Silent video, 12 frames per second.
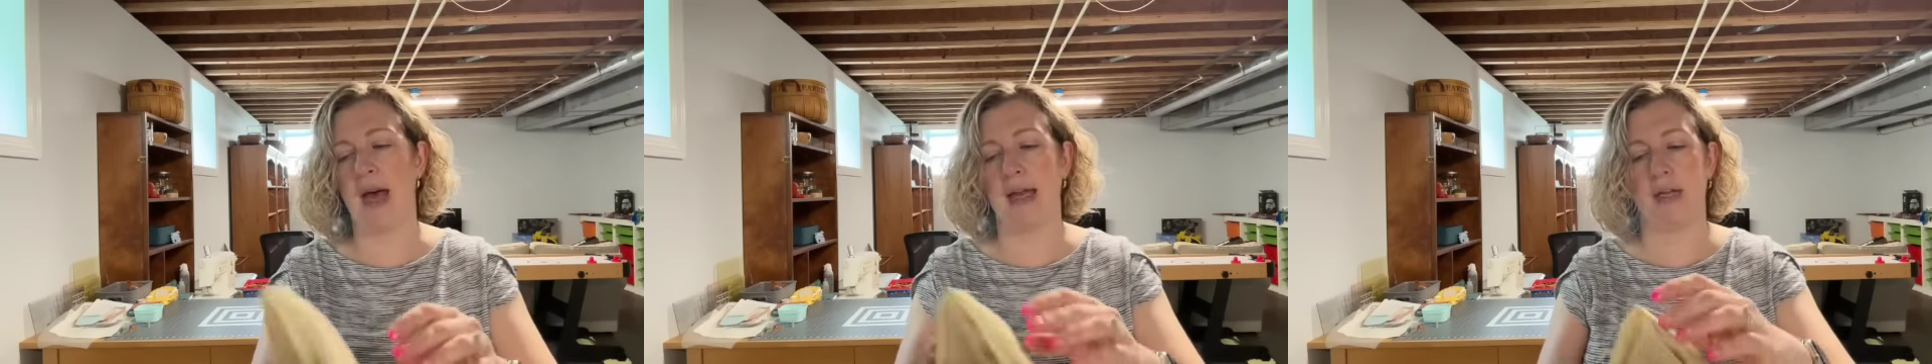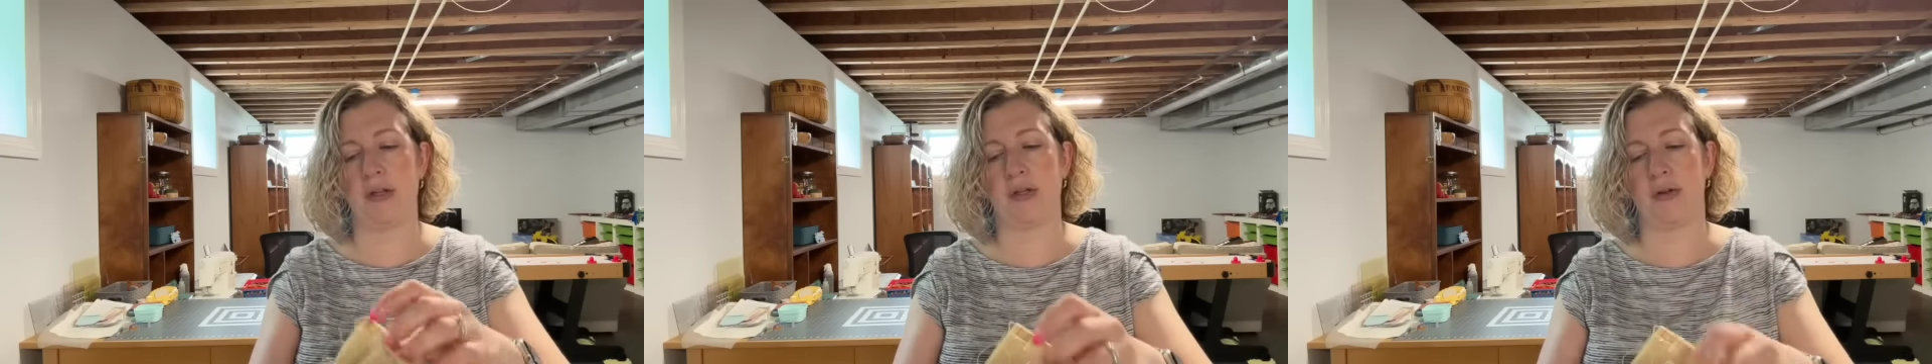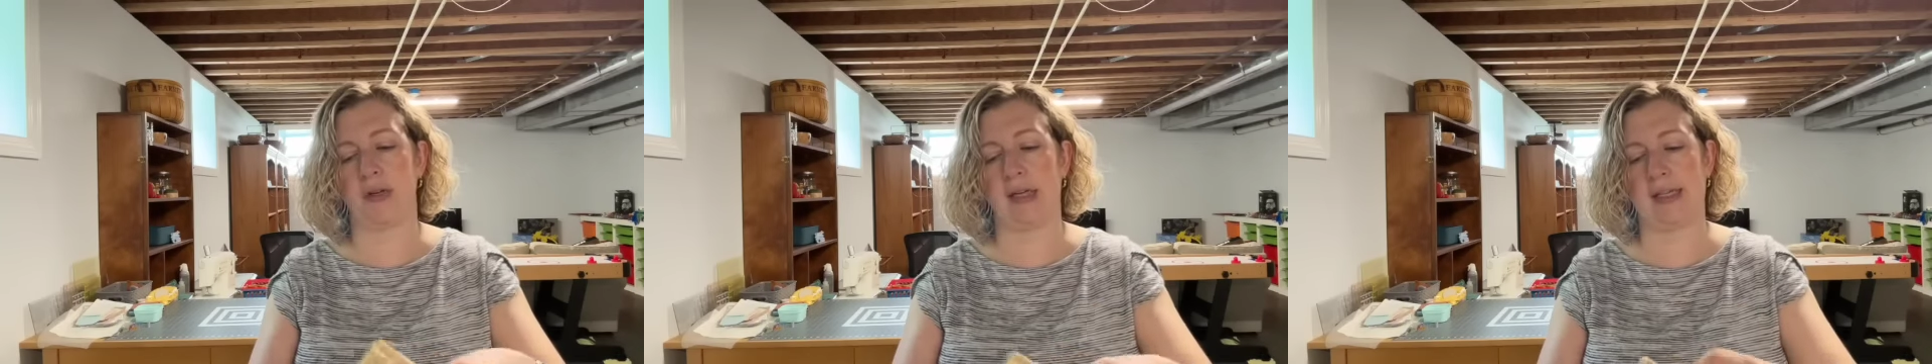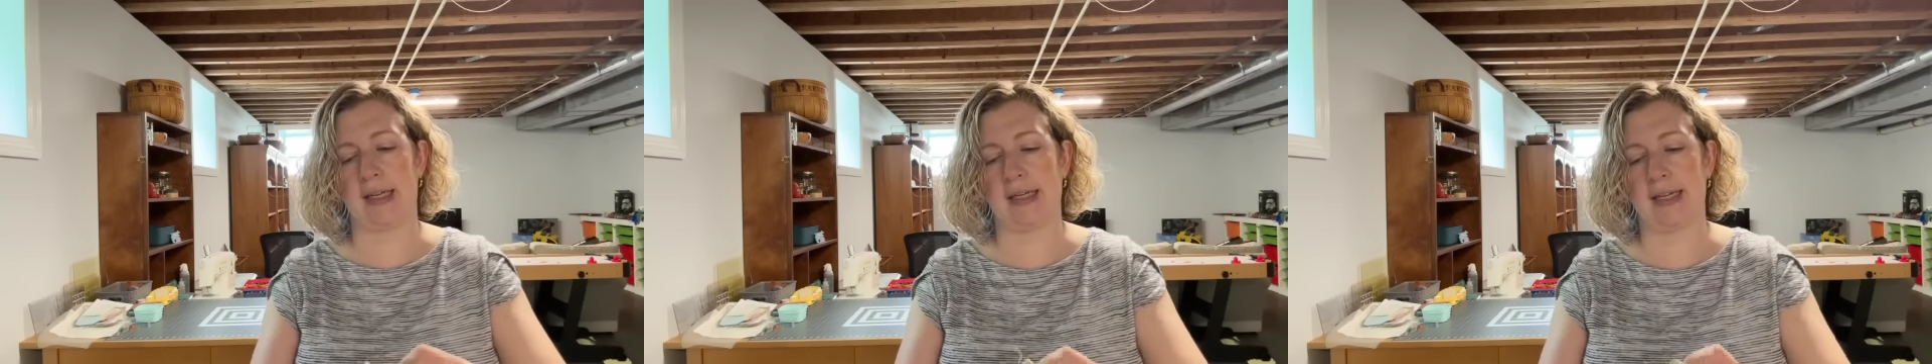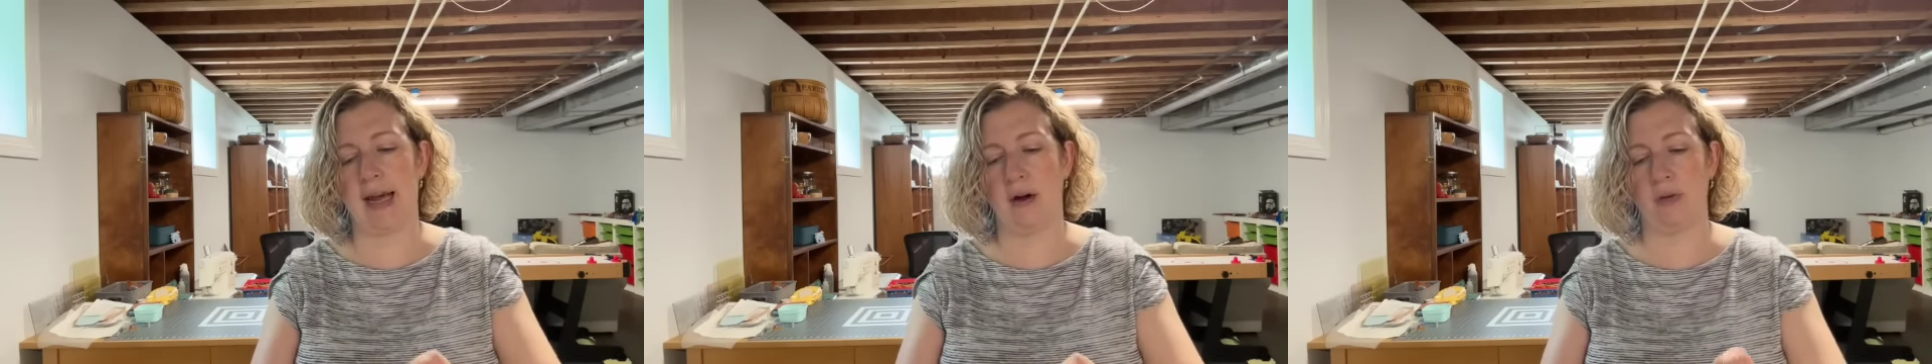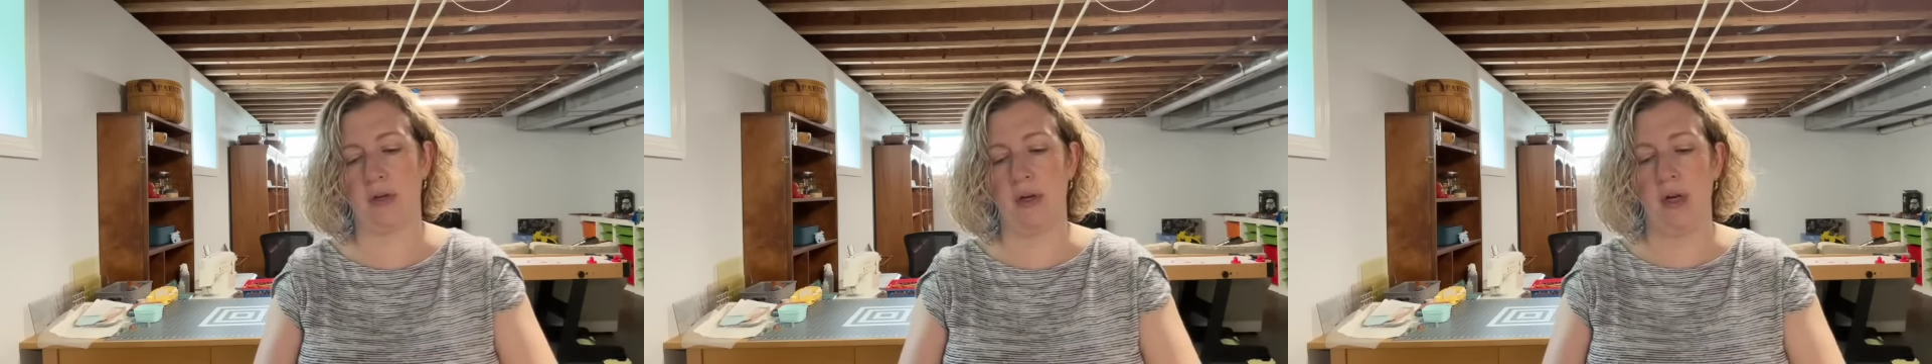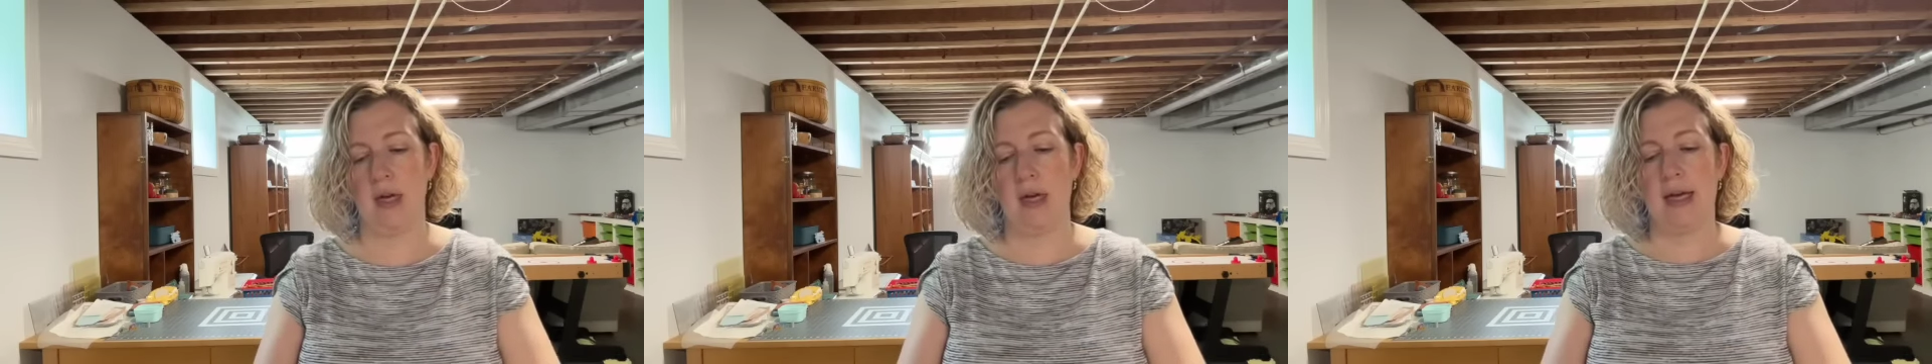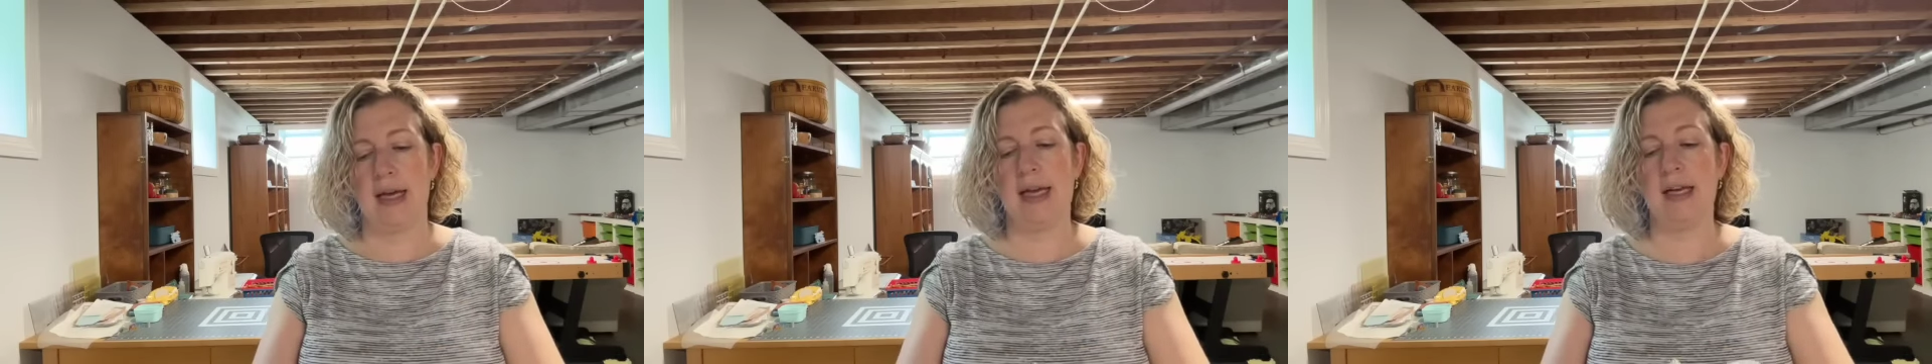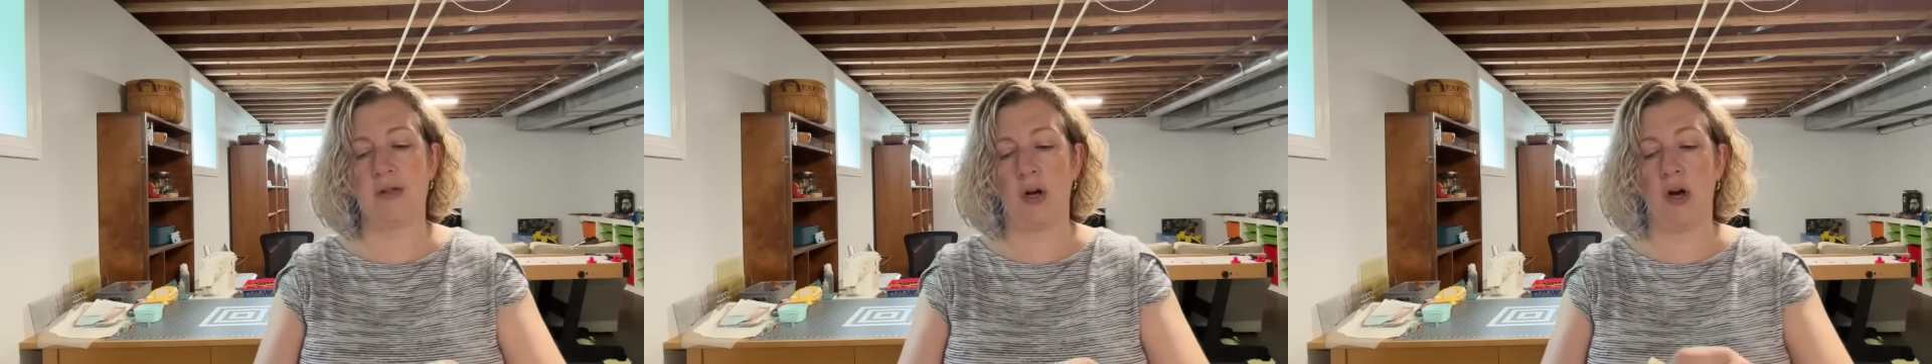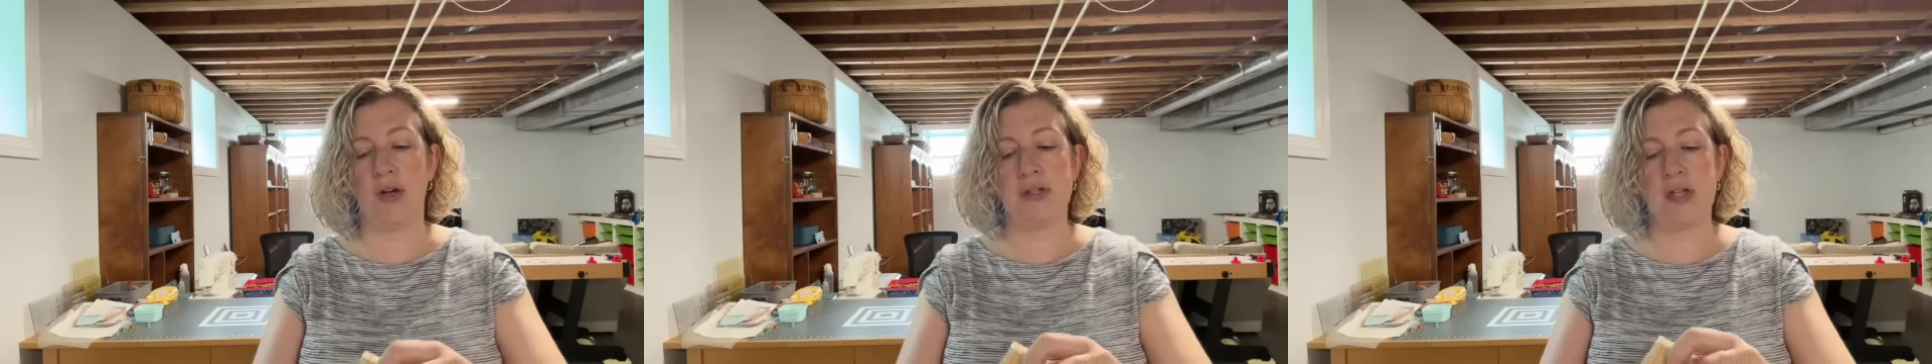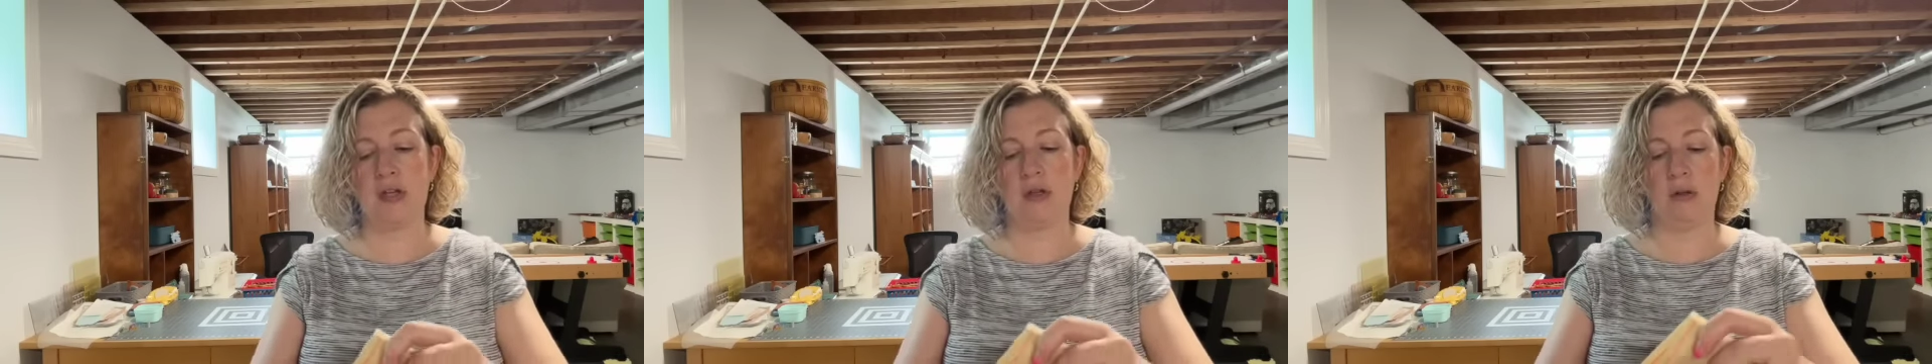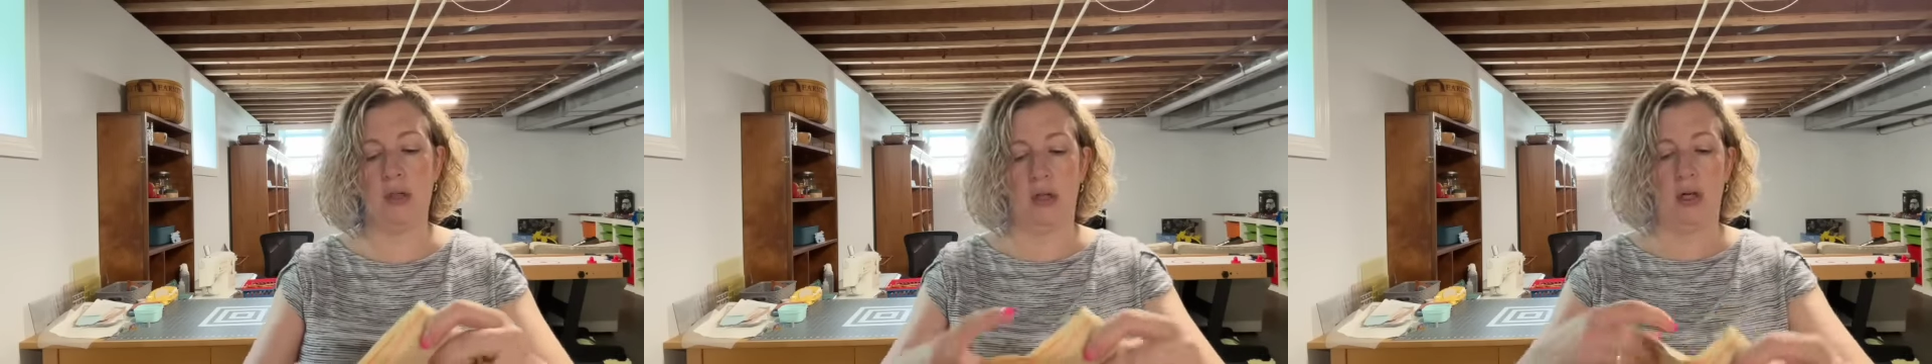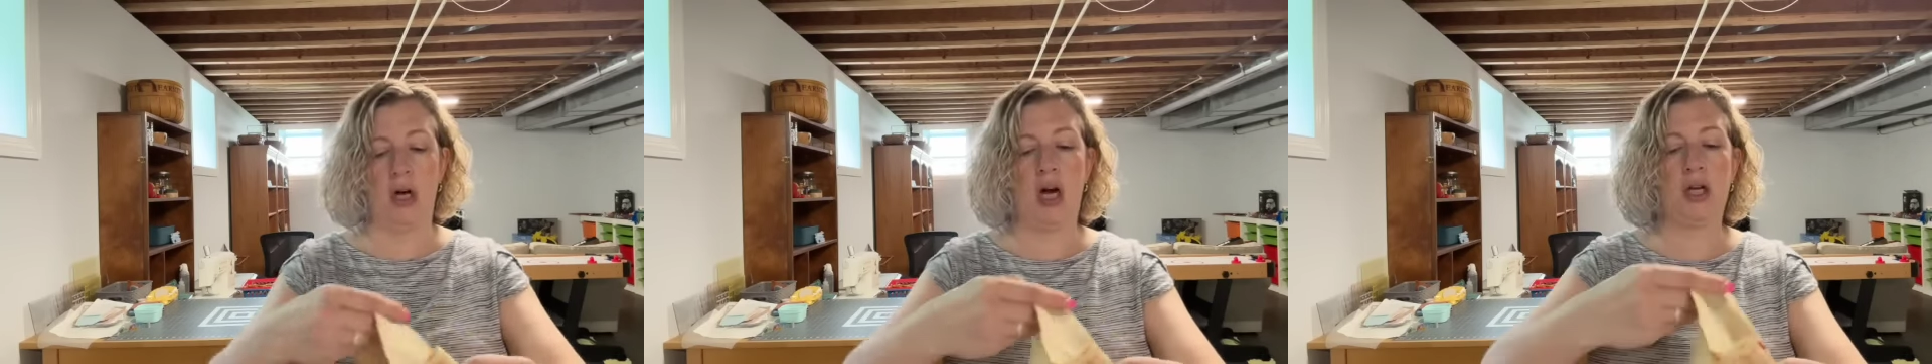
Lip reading: and it's 36 count. It is also a